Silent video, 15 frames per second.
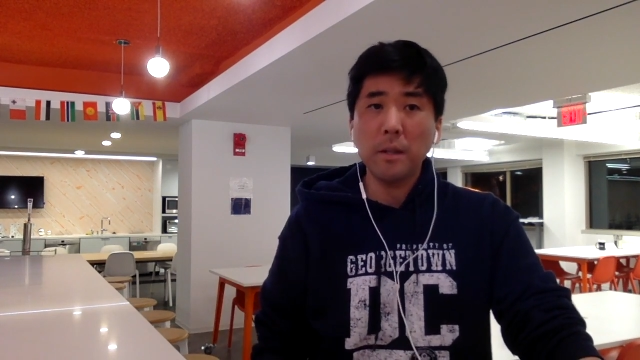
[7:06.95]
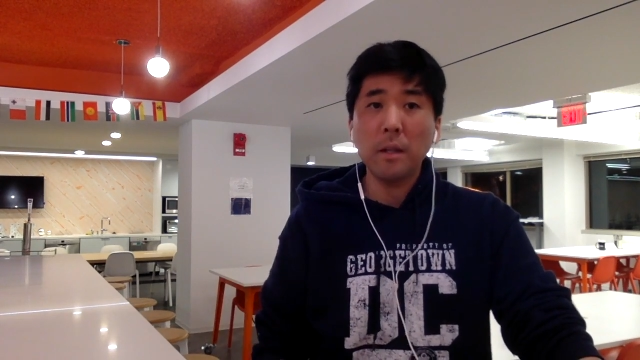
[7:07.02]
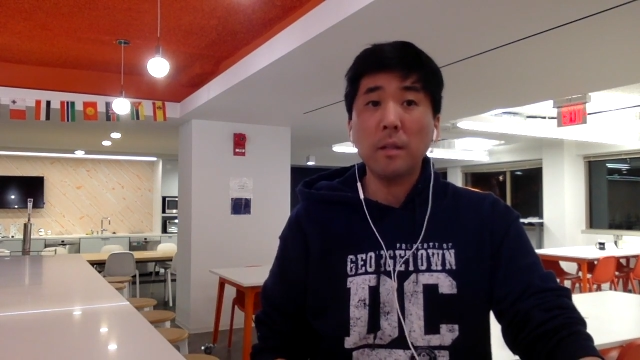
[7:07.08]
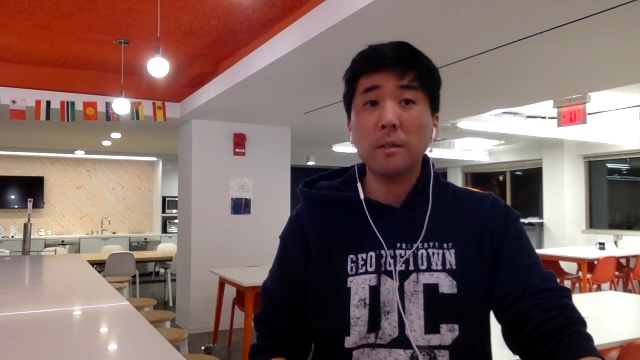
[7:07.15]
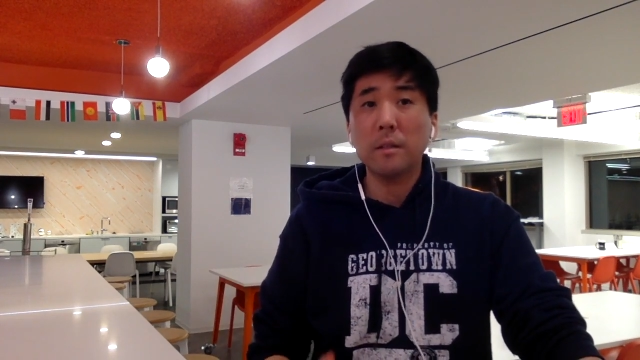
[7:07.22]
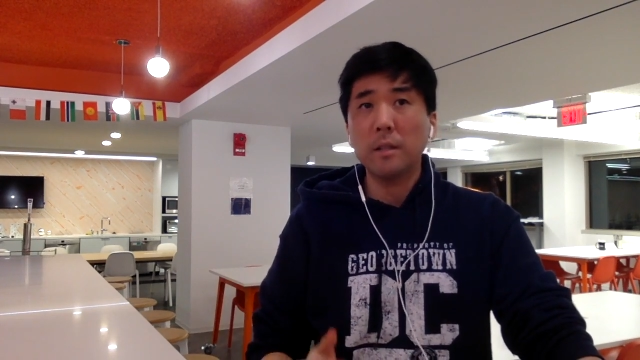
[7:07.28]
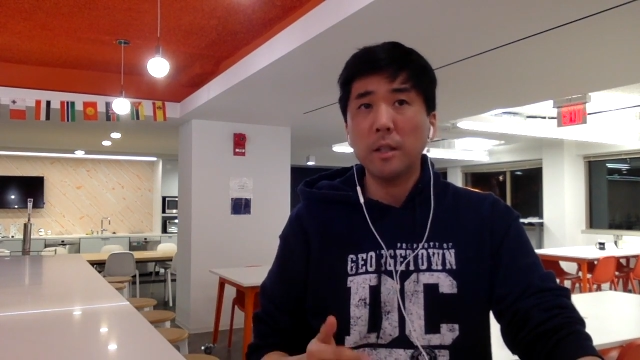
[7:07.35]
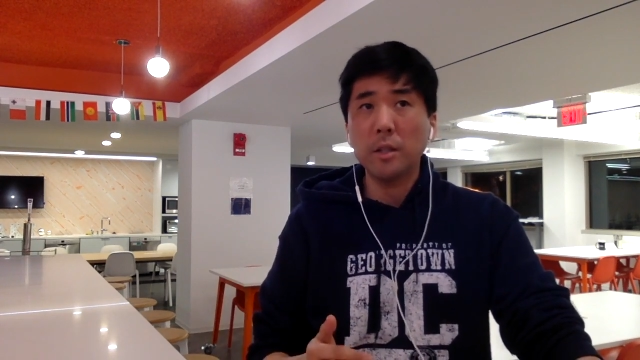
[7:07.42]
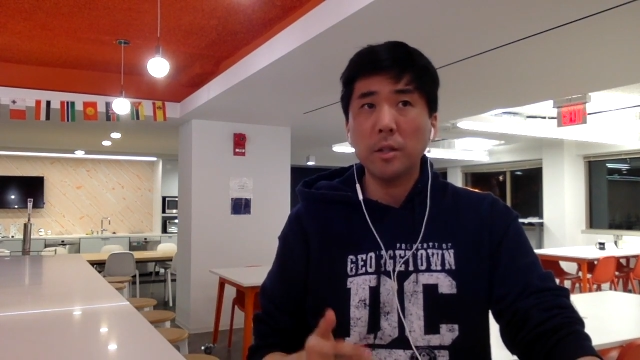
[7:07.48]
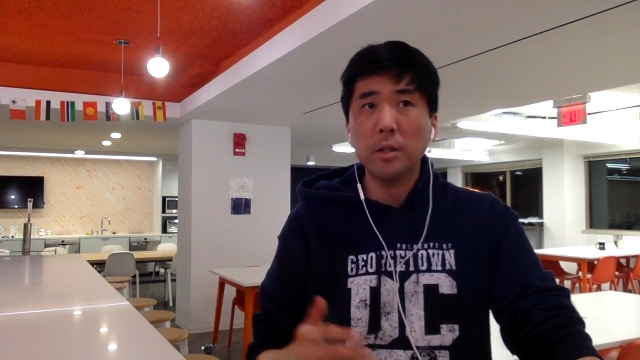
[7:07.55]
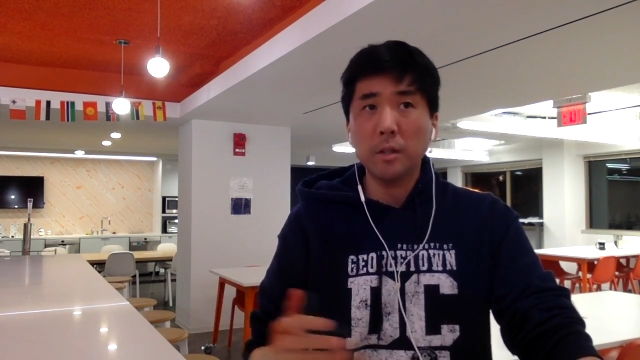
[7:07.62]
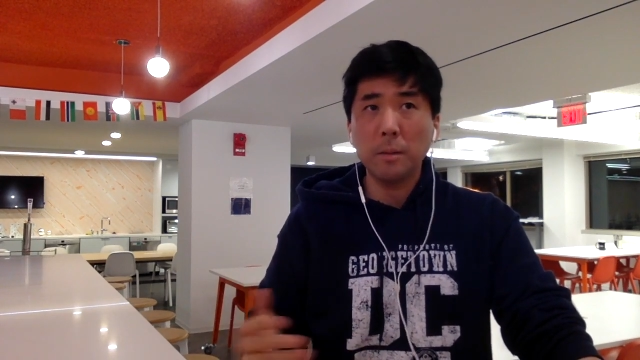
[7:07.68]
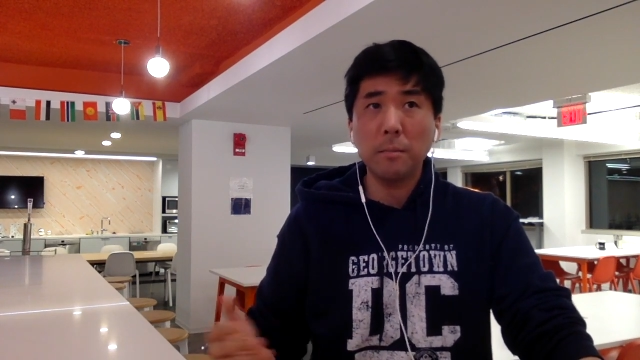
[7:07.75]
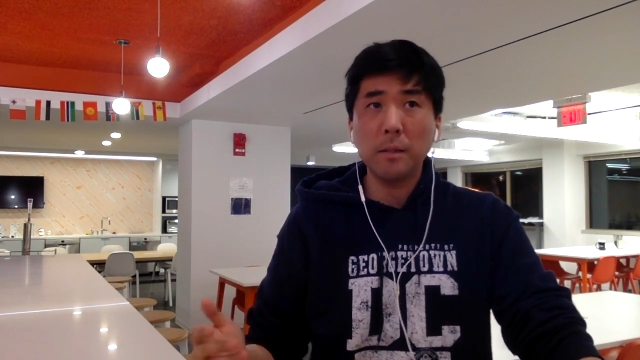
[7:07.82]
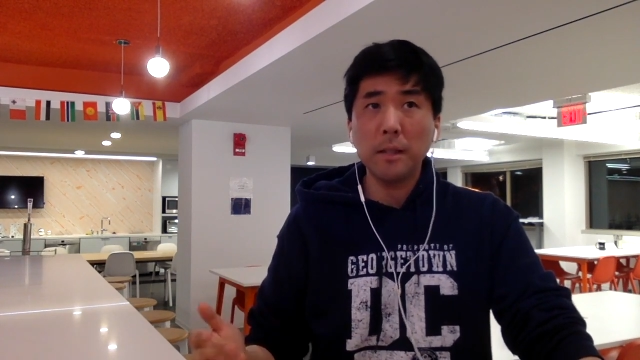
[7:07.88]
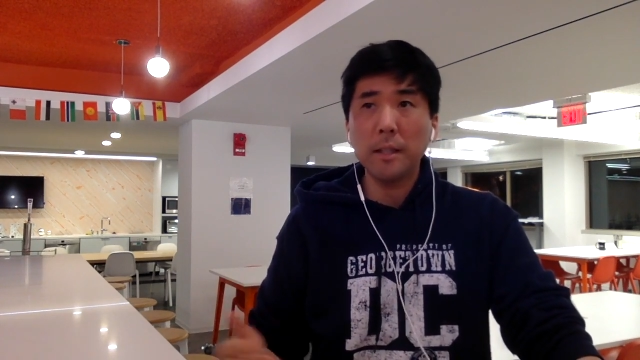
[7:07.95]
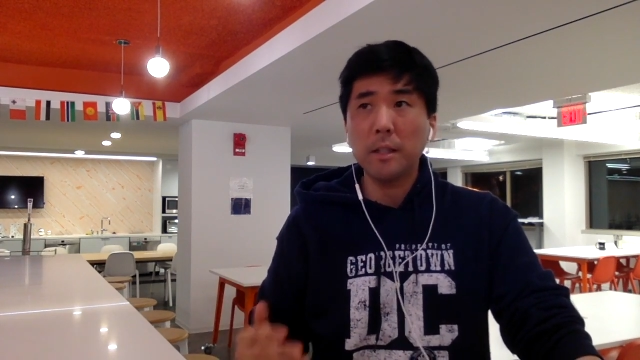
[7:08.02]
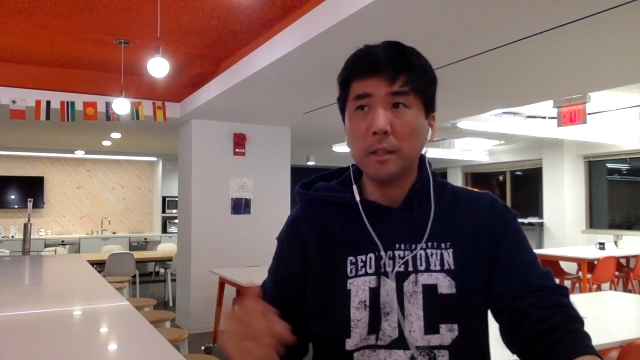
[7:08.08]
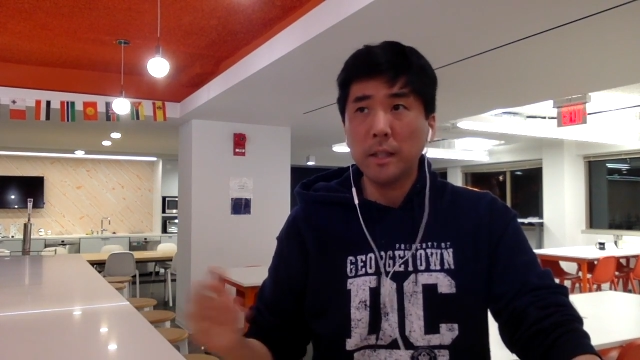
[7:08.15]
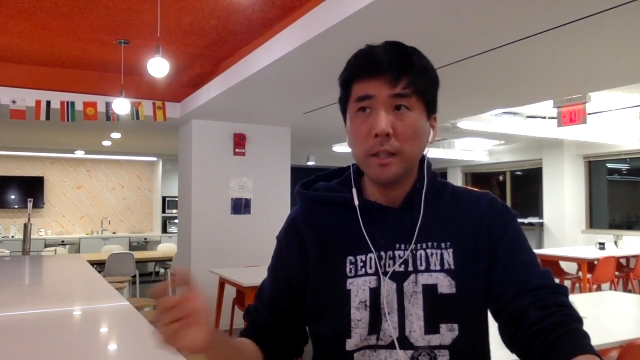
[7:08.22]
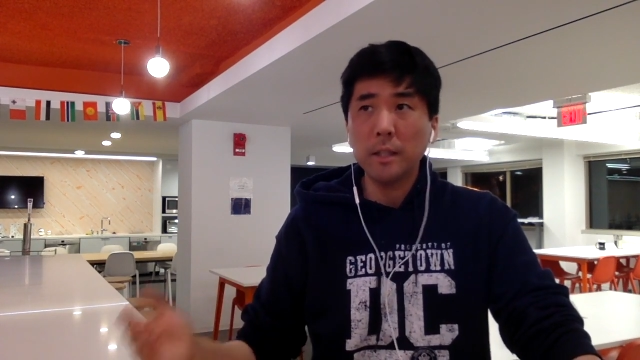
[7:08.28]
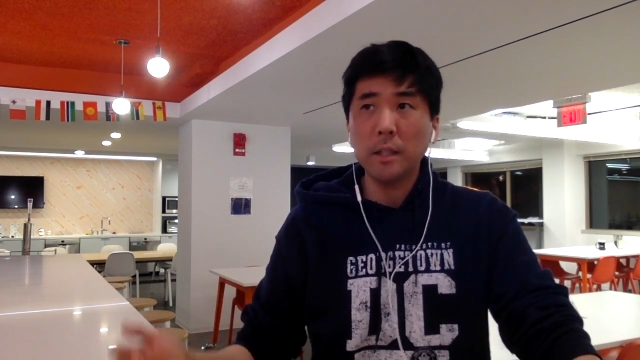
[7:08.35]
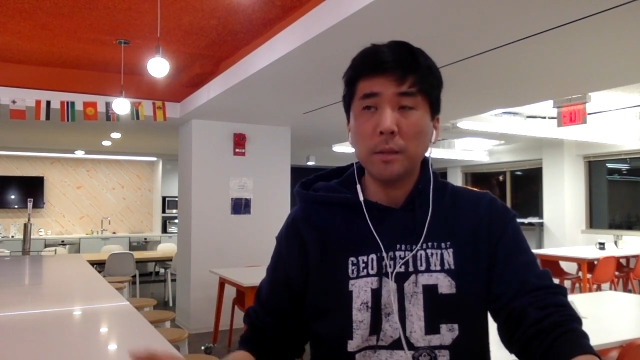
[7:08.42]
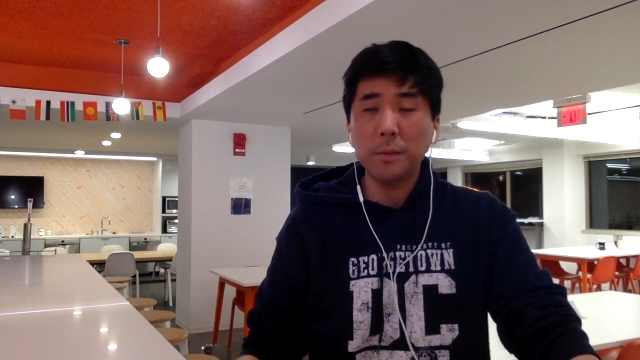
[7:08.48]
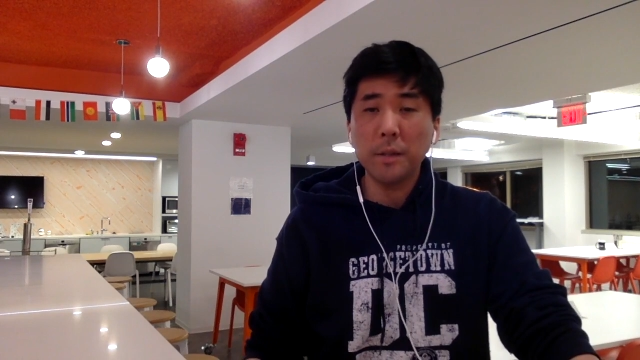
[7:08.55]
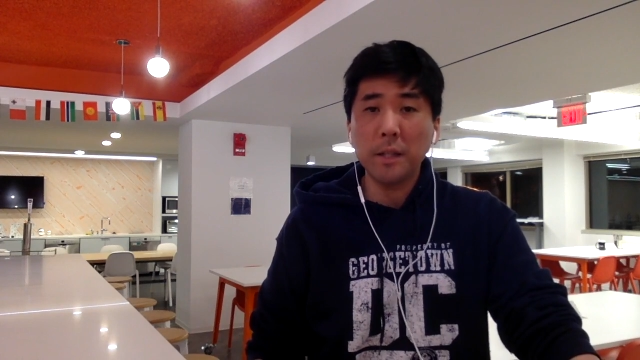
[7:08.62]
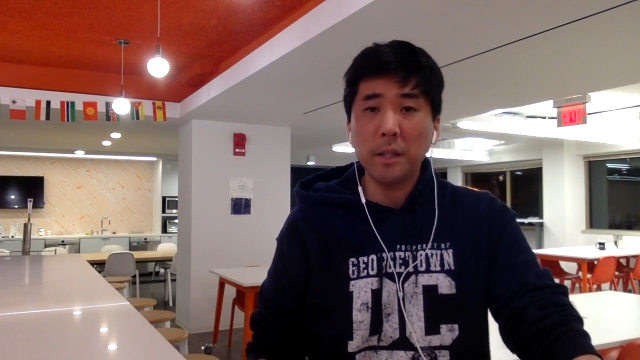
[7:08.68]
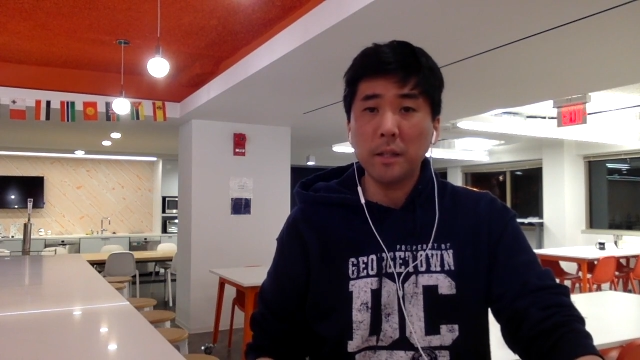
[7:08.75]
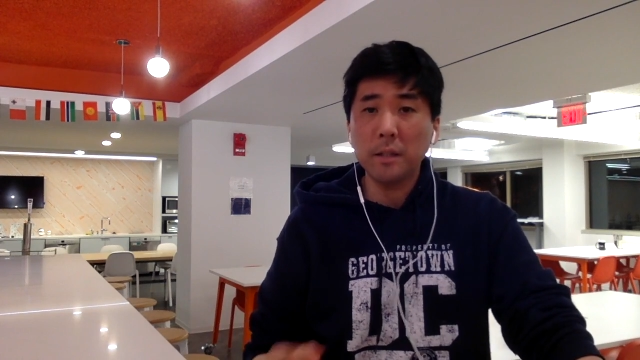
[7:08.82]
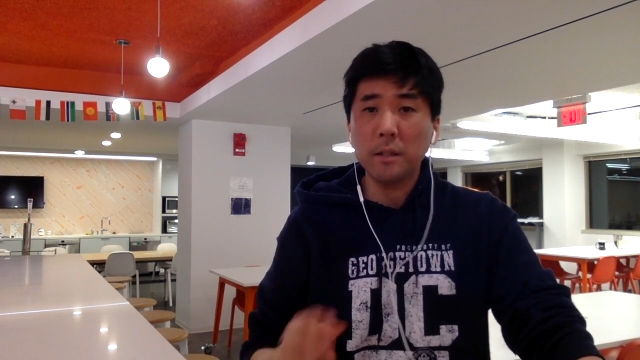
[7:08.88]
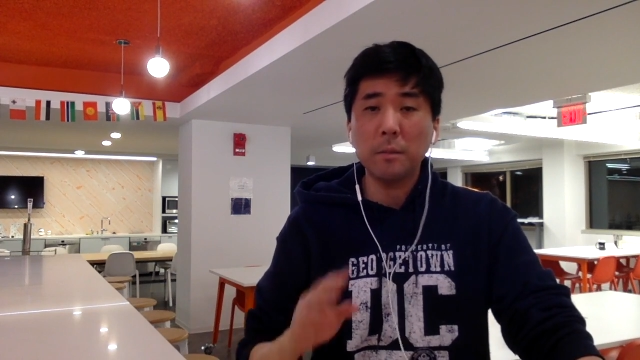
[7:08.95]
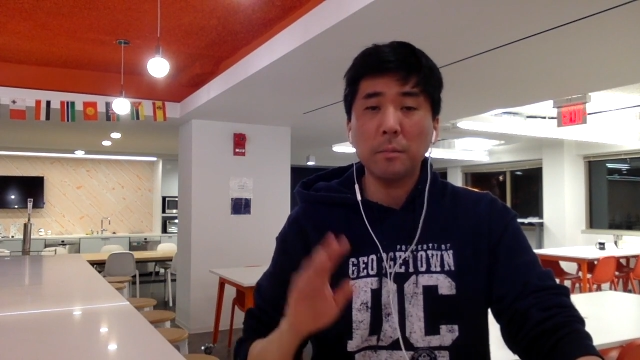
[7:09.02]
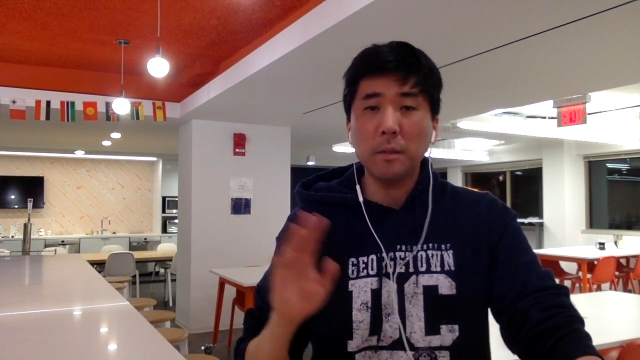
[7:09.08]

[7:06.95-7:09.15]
unless the teacher is completely crazy and ridiculous,